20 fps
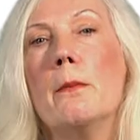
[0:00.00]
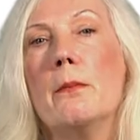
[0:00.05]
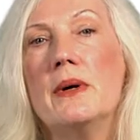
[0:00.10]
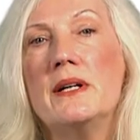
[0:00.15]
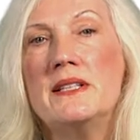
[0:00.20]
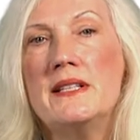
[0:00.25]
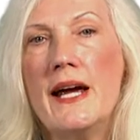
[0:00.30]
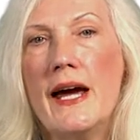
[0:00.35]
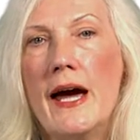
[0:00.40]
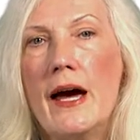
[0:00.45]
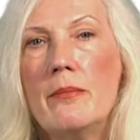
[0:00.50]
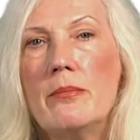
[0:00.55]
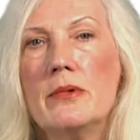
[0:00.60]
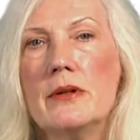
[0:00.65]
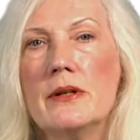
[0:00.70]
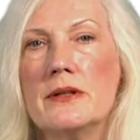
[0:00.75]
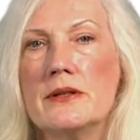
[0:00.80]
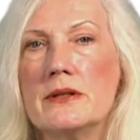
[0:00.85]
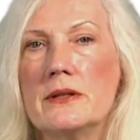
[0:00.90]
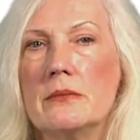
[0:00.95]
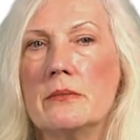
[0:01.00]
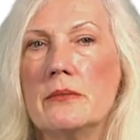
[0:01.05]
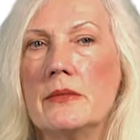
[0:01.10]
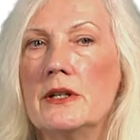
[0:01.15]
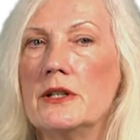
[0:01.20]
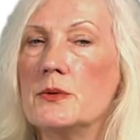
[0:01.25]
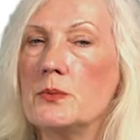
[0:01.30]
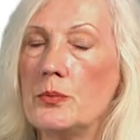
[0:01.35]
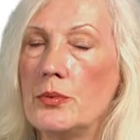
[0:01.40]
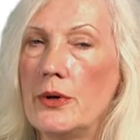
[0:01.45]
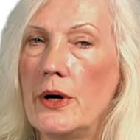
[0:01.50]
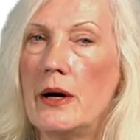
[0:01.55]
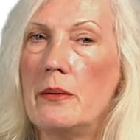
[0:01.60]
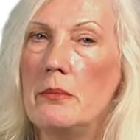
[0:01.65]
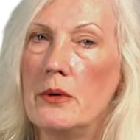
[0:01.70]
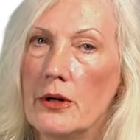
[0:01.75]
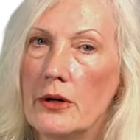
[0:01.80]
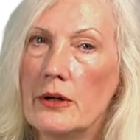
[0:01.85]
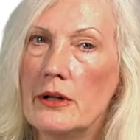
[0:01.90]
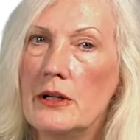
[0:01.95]
Metabolism is
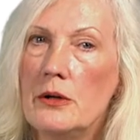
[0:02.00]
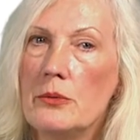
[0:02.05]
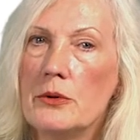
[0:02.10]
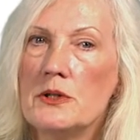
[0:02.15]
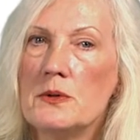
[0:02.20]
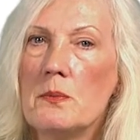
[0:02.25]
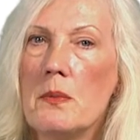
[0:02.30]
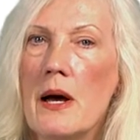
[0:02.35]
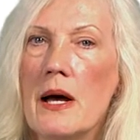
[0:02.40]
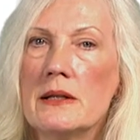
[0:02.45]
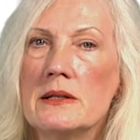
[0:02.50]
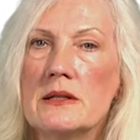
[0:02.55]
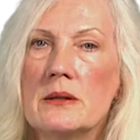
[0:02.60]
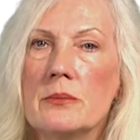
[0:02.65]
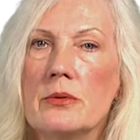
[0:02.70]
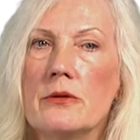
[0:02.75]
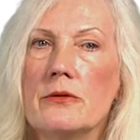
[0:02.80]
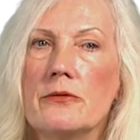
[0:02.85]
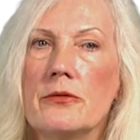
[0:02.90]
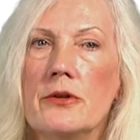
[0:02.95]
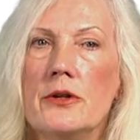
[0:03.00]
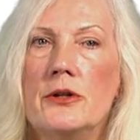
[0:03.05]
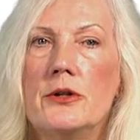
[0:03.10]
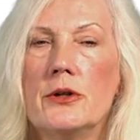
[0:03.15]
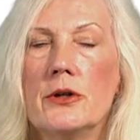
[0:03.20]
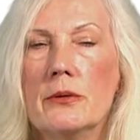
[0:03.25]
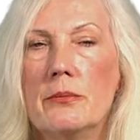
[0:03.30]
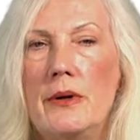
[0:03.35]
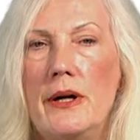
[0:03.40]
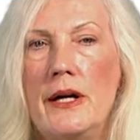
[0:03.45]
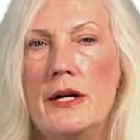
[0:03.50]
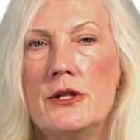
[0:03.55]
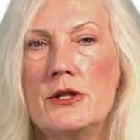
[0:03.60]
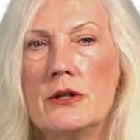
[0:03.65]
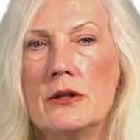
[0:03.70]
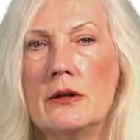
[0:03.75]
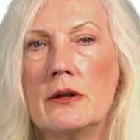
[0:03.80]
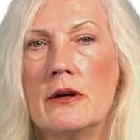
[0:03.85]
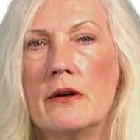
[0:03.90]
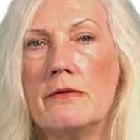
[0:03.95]
primarily responsible for the
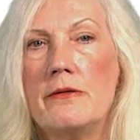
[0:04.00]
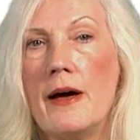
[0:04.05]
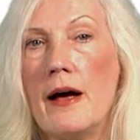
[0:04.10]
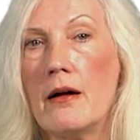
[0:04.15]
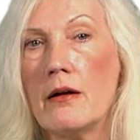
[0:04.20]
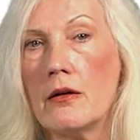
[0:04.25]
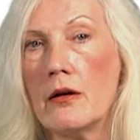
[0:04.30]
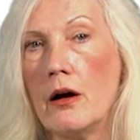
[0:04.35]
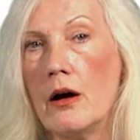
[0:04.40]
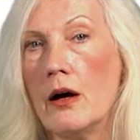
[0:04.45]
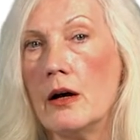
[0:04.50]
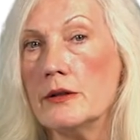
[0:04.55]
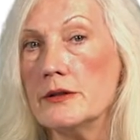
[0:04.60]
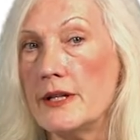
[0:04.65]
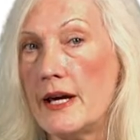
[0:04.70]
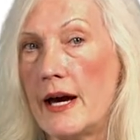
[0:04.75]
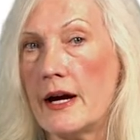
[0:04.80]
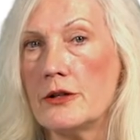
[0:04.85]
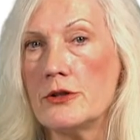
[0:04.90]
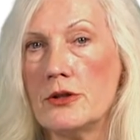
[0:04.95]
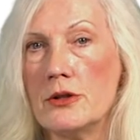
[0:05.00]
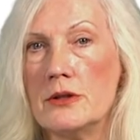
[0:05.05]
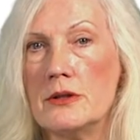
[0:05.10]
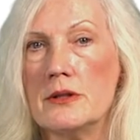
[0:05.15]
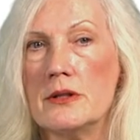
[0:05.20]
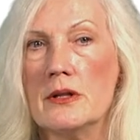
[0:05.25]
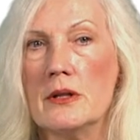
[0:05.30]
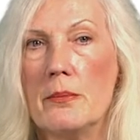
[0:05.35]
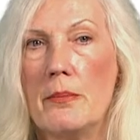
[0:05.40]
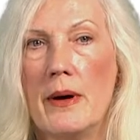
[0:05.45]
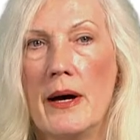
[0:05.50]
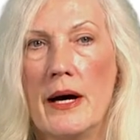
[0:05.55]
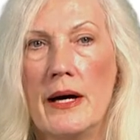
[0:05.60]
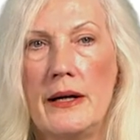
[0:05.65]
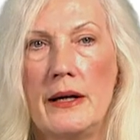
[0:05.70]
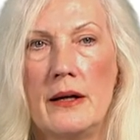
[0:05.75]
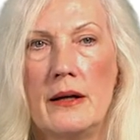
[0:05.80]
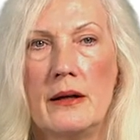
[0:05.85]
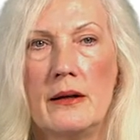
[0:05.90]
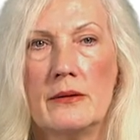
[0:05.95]
termination of alcohol's actions in the
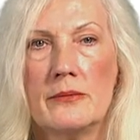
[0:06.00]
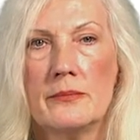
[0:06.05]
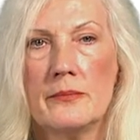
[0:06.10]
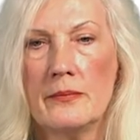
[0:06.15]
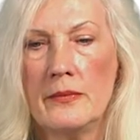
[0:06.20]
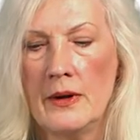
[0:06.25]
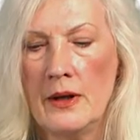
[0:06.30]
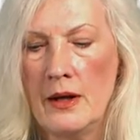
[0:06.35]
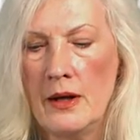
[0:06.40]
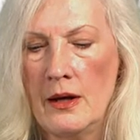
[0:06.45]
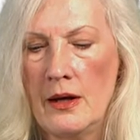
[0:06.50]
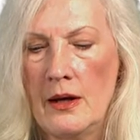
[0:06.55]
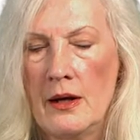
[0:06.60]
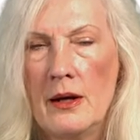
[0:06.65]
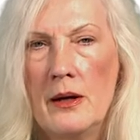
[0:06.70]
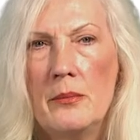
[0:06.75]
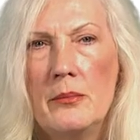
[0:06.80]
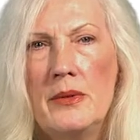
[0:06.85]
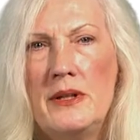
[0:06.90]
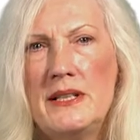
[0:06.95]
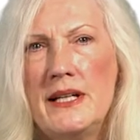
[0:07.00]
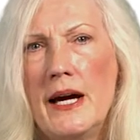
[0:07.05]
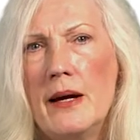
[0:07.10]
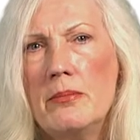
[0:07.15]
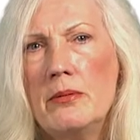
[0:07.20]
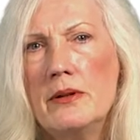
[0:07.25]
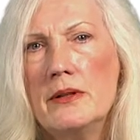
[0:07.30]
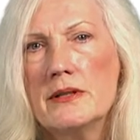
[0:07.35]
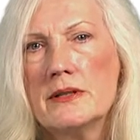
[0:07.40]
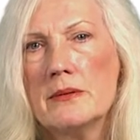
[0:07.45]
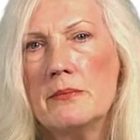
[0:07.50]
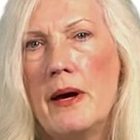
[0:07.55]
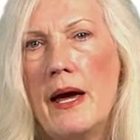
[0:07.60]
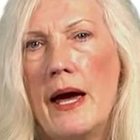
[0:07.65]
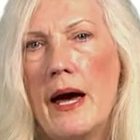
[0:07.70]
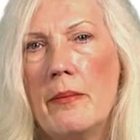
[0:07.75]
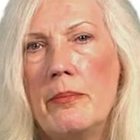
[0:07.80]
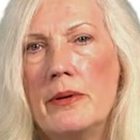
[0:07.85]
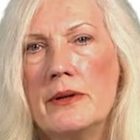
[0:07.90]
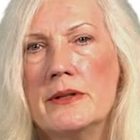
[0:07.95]
body. Metabolism
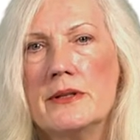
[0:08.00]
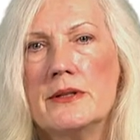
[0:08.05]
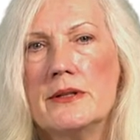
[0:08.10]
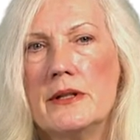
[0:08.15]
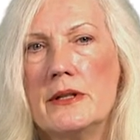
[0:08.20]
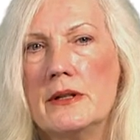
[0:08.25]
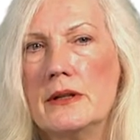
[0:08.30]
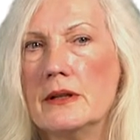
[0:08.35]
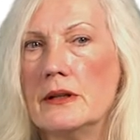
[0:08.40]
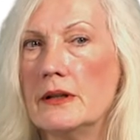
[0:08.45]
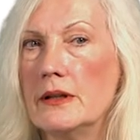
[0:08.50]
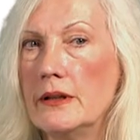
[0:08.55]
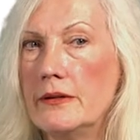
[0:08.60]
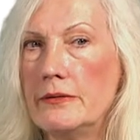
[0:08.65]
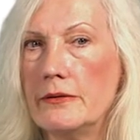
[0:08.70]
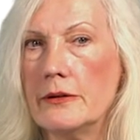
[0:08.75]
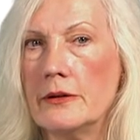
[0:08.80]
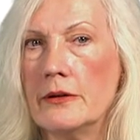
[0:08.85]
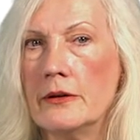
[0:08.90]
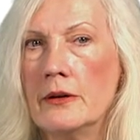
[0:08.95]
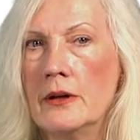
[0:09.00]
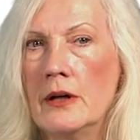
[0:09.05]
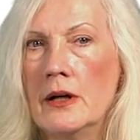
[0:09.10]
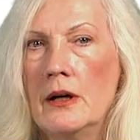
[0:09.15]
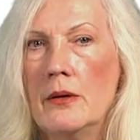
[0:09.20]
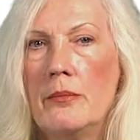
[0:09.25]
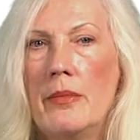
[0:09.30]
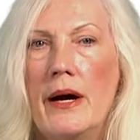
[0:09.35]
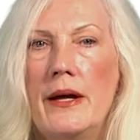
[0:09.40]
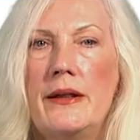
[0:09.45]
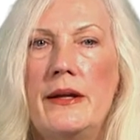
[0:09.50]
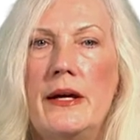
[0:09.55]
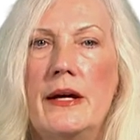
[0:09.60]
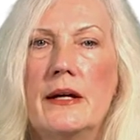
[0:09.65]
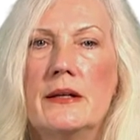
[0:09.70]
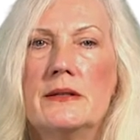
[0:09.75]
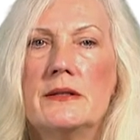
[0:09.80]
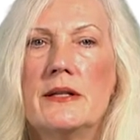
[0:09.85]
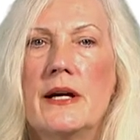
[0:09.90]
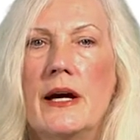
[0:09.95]
happens in the liver by the
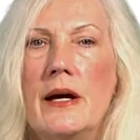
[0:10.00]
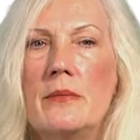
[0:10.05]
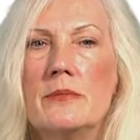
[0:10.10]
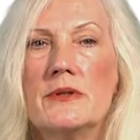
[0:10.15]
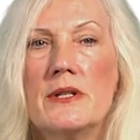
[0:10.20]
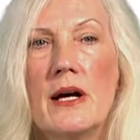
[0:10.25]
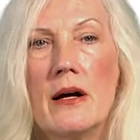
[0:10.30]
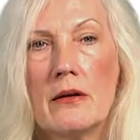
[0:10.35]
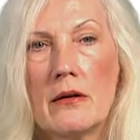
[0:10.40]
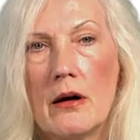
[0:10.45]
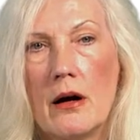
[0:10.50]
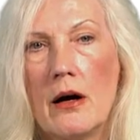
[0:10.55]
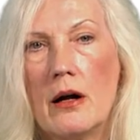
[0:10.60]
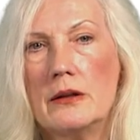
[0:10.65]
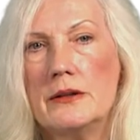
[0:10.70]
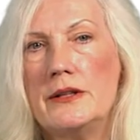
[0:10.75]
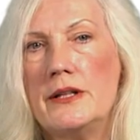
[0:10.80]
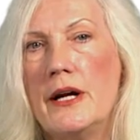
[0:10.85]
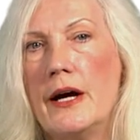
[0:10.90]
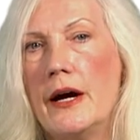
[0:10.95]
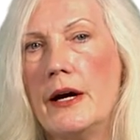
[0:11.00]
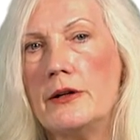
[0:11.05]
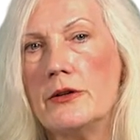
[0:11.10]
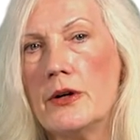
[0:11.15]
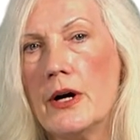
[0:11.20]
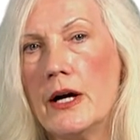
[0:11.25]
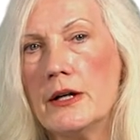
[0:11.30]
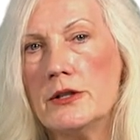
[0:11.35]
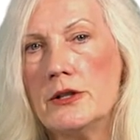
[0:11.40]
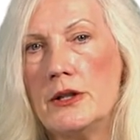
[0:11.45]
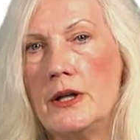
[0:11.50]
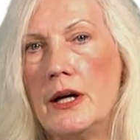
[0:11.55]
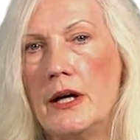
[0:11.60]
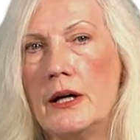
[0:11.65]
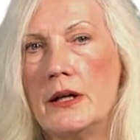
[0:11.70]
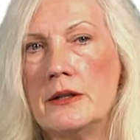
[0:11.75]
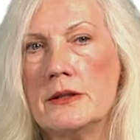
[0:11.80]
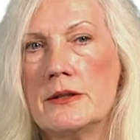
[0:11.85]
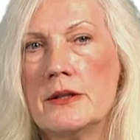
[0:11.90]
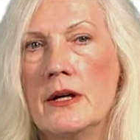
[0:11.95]
enzymes alcohol
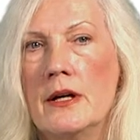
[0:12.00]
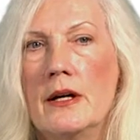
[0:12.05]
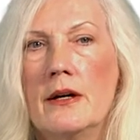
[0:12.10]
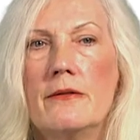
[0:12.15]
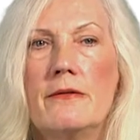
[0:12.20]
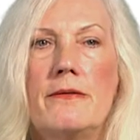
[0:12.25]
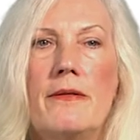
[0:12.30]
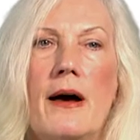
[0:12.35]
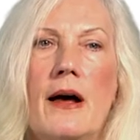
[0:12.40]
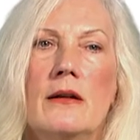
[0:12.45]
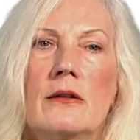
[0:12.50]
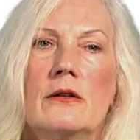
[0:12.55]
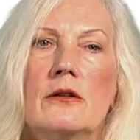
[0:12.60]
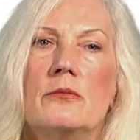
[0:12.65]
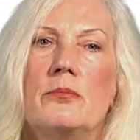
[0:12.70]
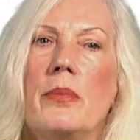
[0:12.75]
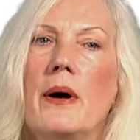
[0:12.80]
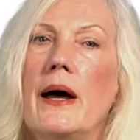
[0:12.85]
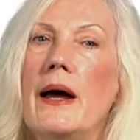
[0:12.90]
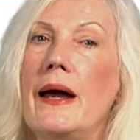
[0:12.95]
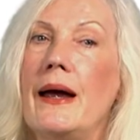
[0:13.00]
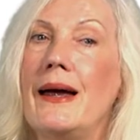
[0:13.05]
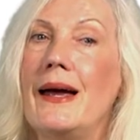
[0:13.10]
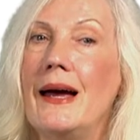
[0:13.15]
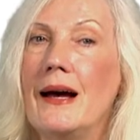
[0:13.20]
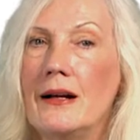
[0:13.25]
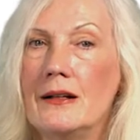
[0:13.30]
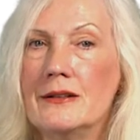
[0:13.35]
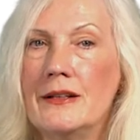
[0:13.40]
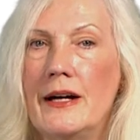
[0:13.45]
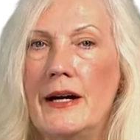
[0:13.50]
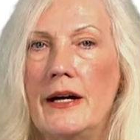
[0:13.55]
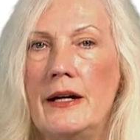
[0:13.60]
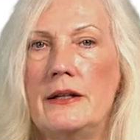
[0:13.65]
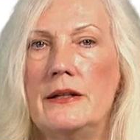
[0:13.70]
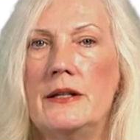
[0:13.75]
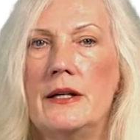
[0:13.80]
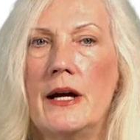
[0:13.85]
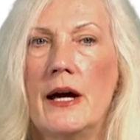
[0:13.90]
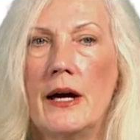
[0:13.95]
dehydrogenase, followed by
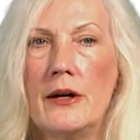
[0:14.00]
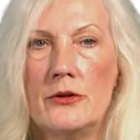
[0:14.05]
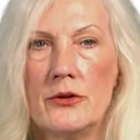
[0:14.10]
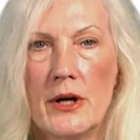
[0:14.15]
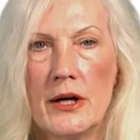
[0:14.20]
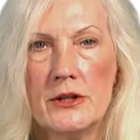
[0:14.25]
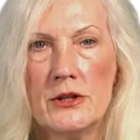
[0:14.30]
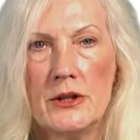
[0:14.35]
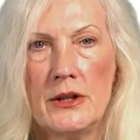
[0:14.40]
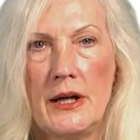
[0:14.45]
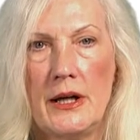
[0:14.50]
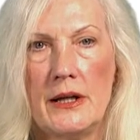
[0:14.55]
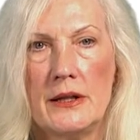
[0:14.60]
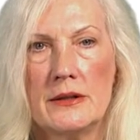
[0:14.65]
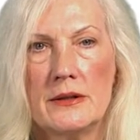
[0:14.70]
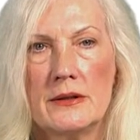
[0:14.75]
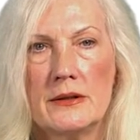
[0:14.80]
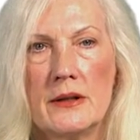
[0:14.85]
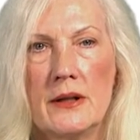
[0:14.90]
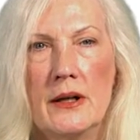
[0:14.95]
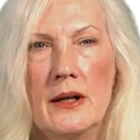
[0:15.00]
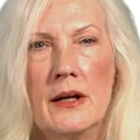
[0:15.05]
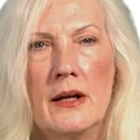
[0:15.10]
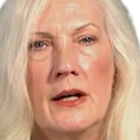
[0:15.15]
aldehyde dehydrogenase.